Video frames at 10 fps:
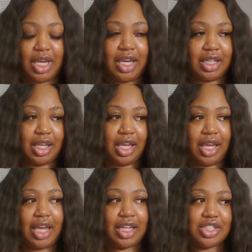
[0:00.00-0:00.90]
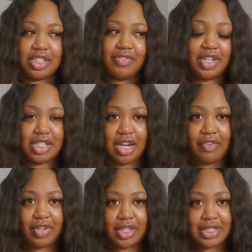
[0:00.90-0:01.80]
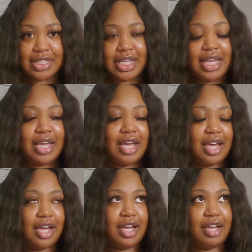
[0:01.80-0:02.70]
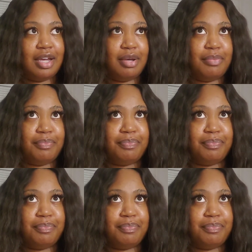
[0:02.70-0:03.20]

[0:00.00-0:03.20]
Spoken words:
I can just finish that after this. I